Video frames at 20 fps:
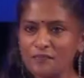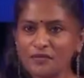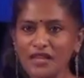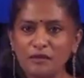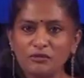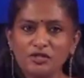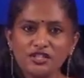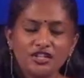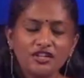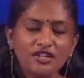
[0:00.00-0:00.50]
I'm
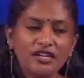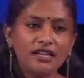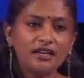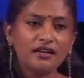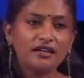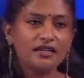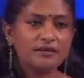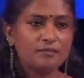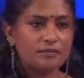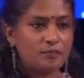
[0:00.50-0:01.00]
just going to
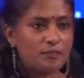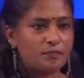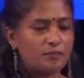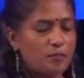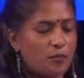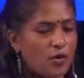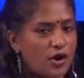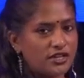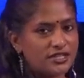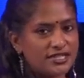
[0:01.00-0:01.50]
learn,
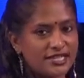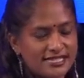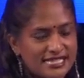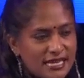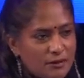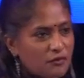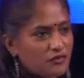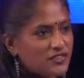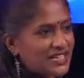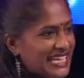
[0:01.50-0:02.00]
point out
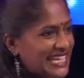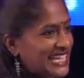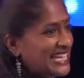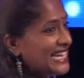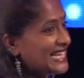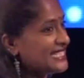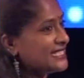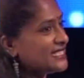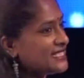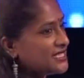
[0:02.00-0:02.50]
some of the key
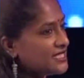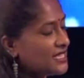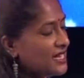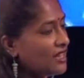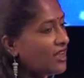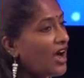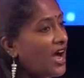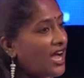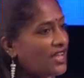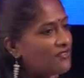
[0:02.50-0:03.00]
lessons
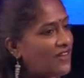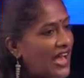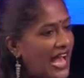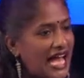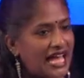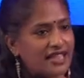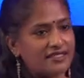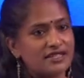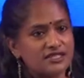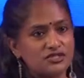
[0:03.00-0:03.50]
that I've
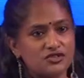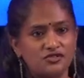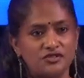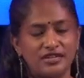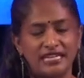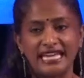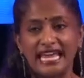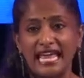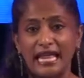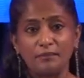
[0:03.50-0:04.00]
had that's
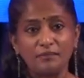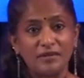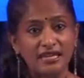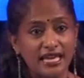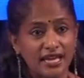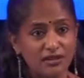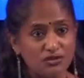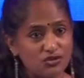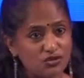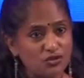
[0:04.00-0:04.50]
really helped me
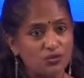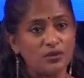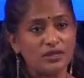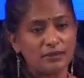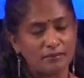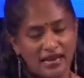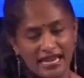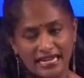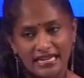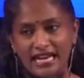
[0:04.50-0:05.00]
get through with
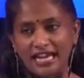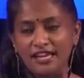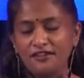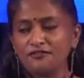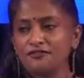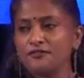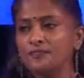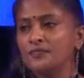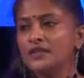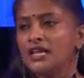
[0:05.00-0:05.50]
my life.
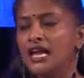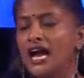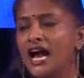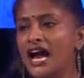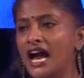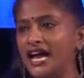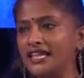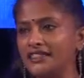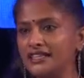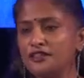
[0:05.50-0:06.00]

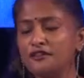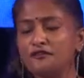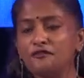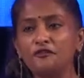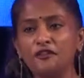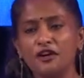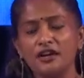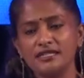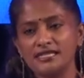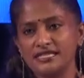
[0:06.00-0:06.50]
I think the
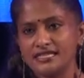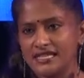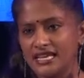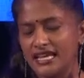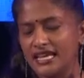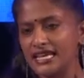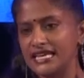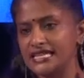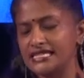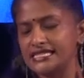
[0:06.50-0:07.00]
first
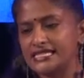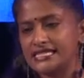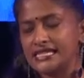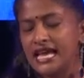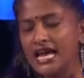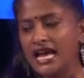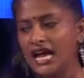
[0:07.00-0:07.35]
thing is